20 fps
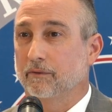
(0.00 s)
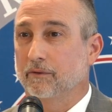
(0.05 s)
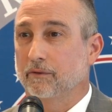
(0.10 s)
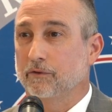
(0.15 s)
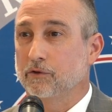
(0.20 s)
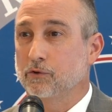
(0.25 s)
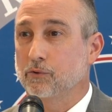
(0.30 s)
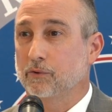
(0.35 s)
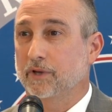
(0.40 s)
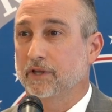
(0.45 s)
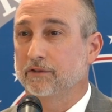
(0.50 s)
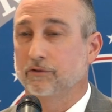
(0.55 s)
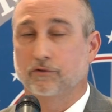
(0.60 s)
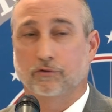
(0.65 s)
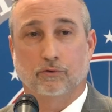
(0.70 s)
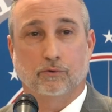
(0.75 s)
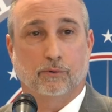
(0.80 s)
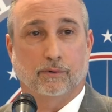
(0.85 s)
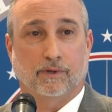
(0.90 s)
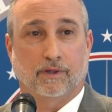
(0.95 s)
you can
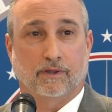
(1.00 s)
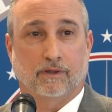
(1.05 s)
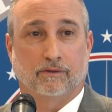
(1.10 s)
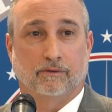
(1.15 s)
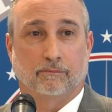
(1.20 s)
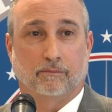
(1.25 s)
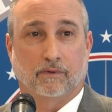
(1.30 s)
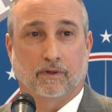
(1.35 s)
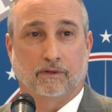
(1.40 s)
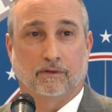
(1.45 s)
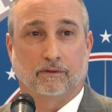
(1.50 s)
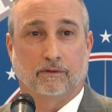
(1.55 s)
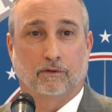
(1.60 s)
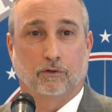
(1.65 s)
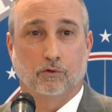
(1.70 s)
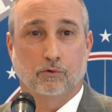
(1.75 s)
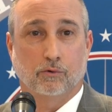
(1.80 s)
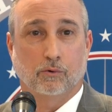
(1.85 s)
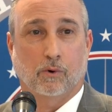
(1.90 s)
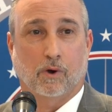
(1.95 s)
do in
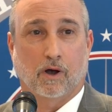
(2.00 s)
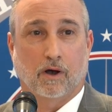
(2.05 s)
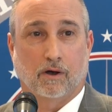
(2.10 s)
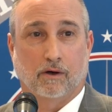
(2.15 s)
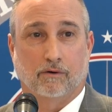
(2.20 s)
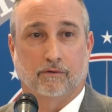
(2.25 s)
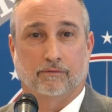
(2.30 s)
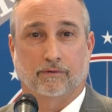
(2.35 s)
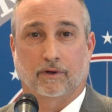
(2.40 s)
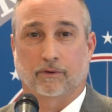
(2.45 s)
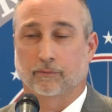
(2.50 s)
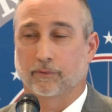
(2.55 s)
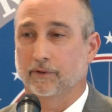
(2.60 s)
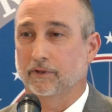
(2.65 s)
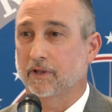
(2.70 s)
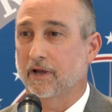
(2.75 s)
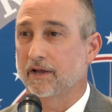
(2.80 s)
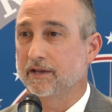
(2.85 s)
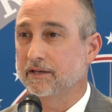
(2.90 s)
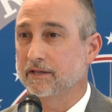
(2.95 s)
lieu of a
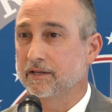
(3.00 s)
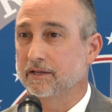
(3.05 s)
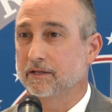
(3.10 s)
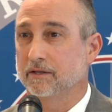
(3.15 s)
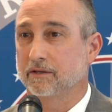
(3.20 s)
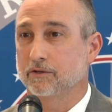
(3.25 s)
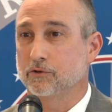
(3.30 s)
Real ID,